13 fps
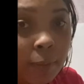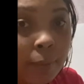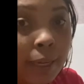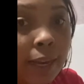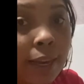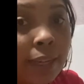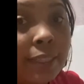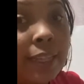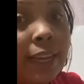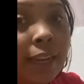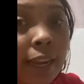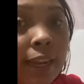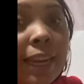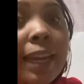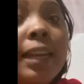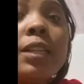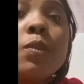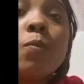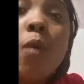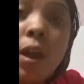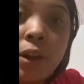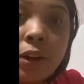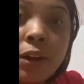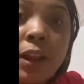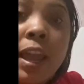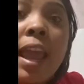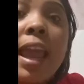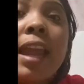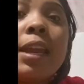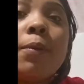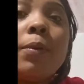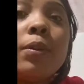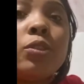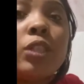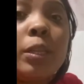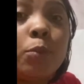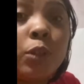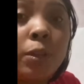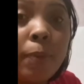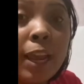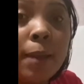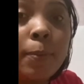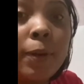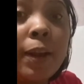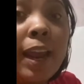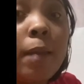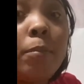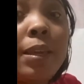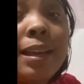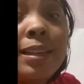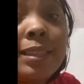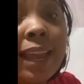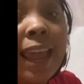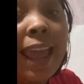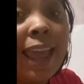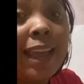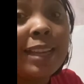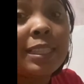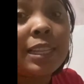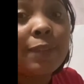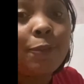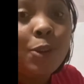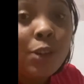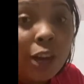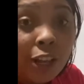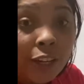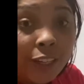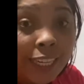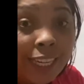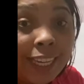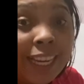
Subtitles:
because again, it is water and it will seep through the paper, and because it has food color in it,